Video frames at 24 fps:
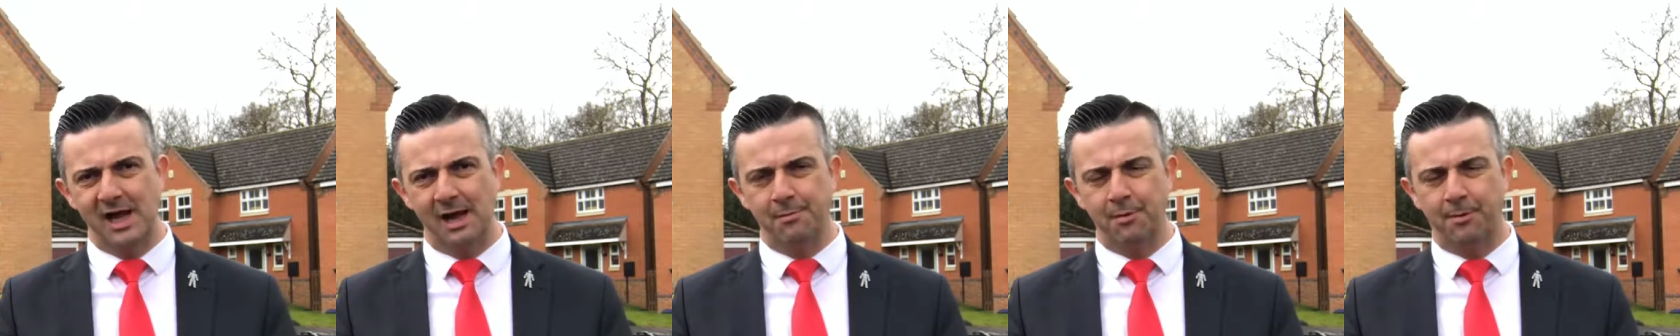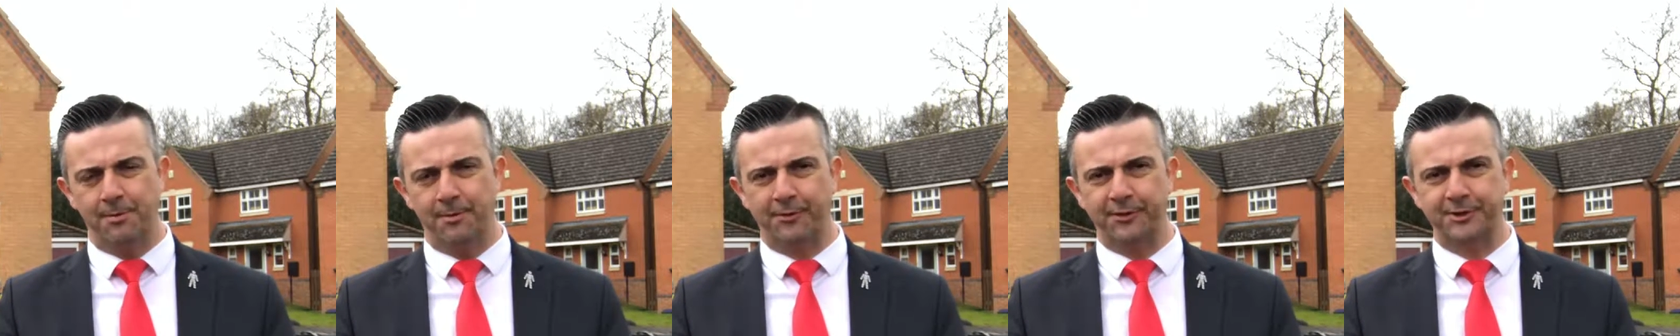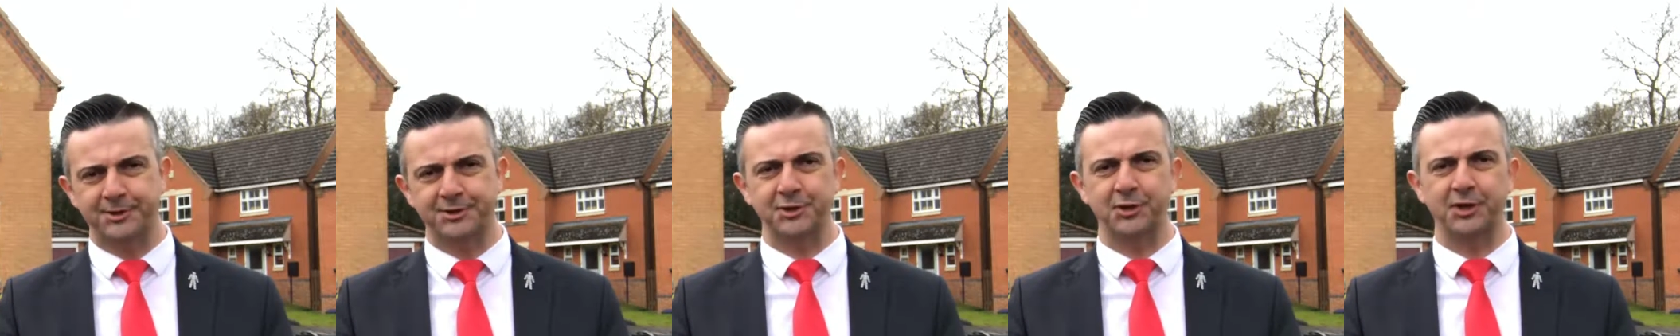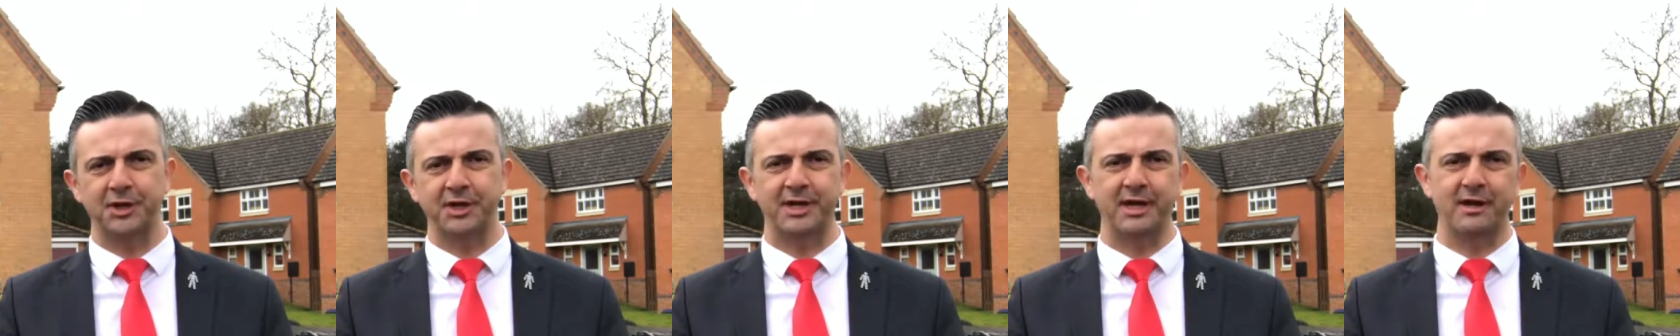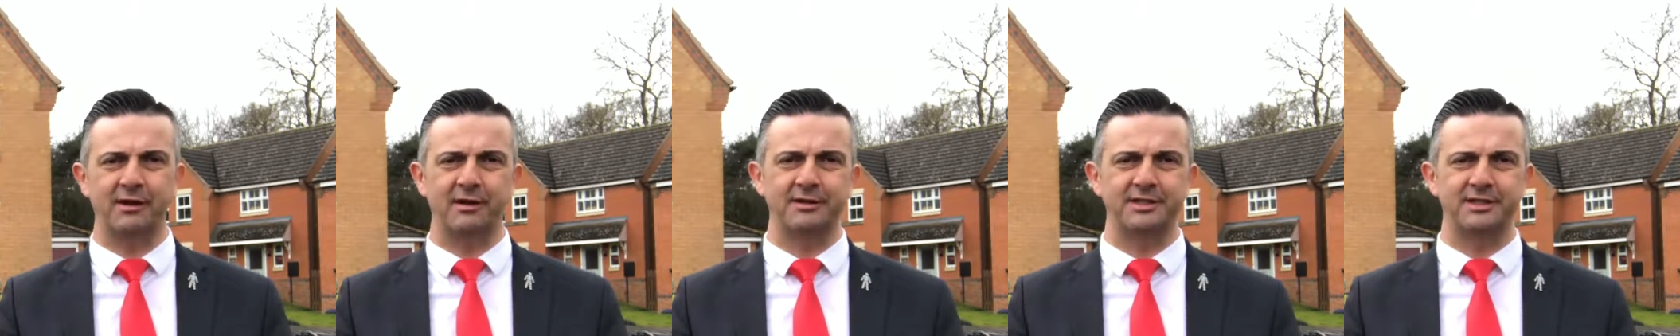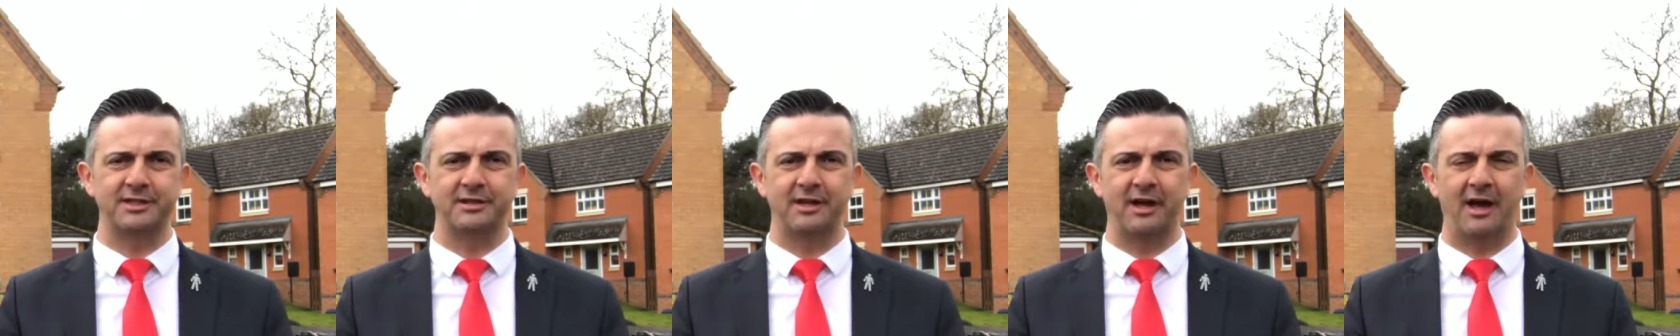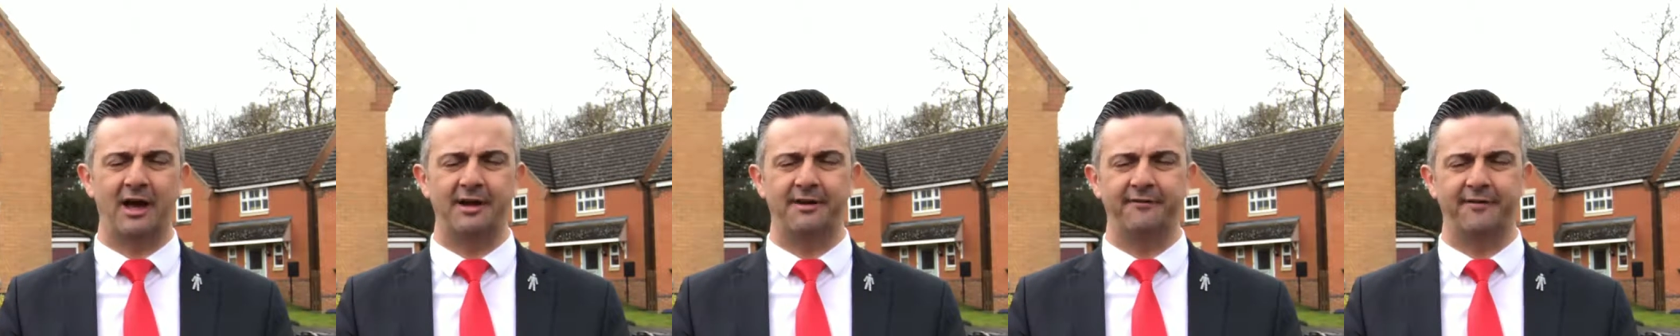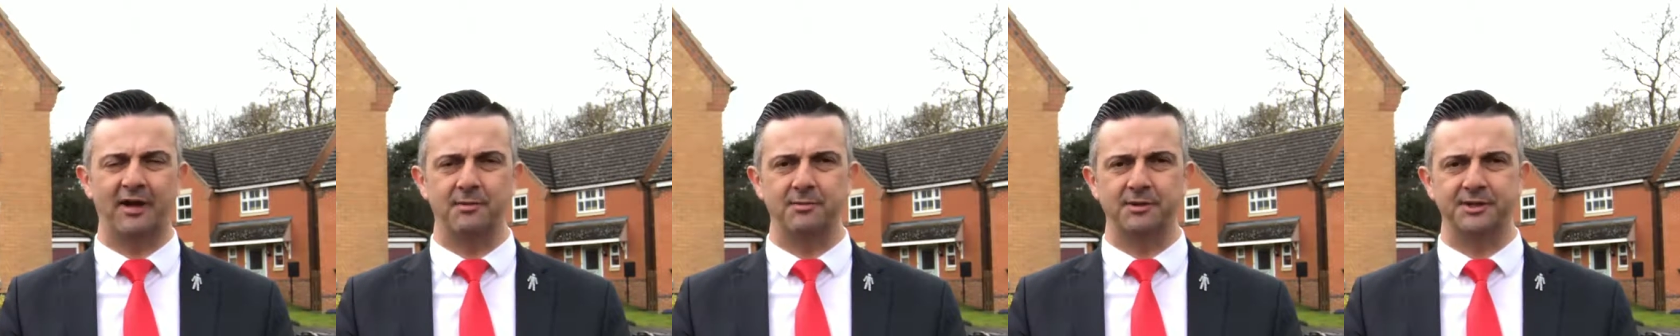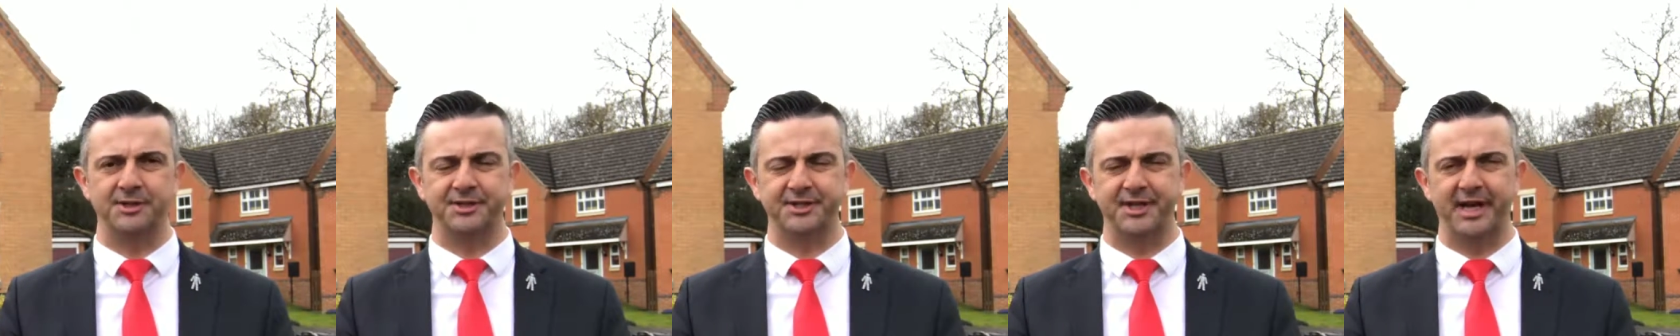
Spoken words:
I'm up on the Sunningdale development